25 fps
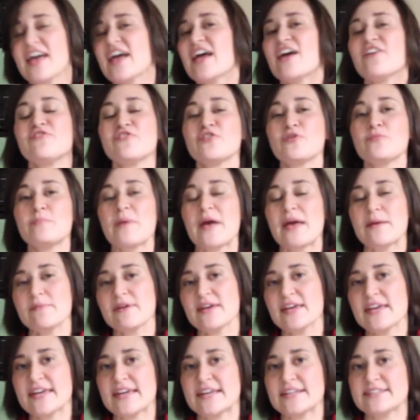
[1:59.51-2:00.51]
If your baby
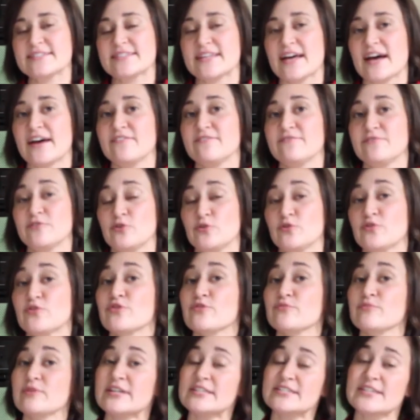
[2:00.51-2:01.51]
eats that food
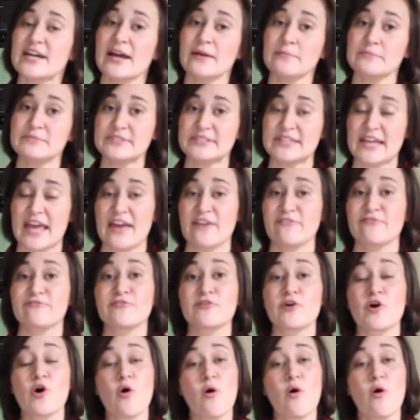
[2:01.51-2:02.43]
3 times a day for a